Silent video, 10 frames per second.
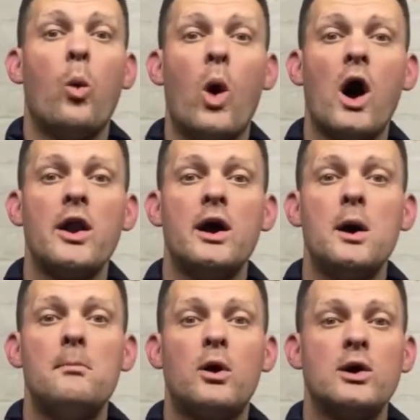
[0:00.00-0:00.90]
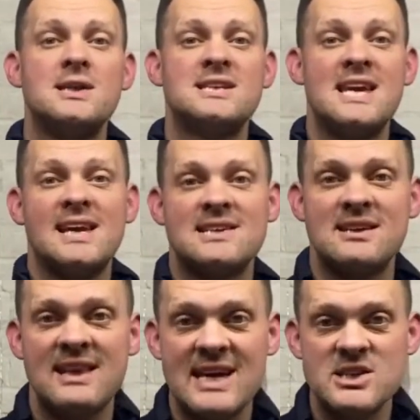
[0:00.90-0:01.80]

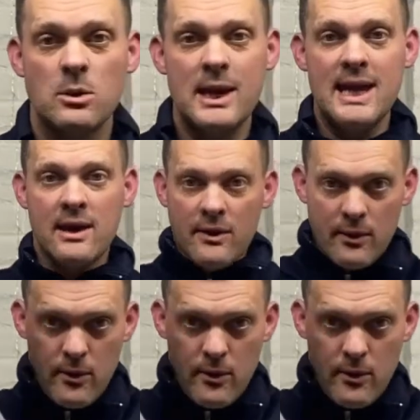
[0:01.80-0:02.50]
1.6, days in a week?